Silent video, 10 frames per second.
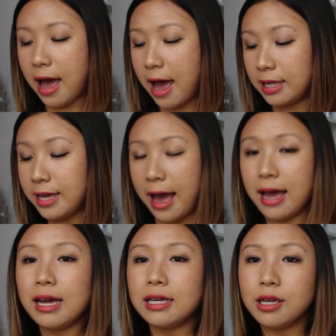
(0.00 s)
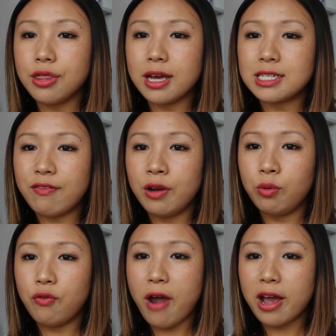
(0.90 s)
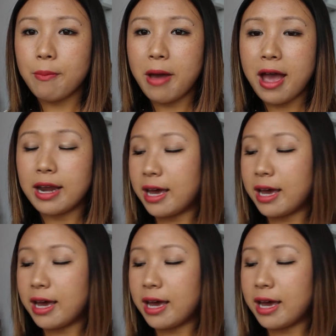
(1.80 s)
And yeah, this I definitely would recommend.